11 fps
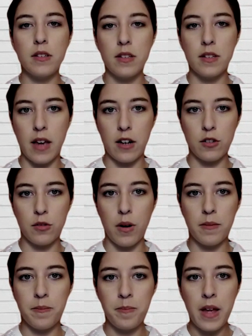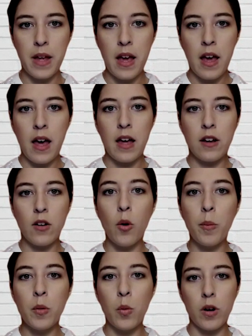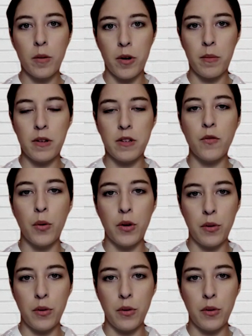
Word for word: Saskatchewan, and open work permits for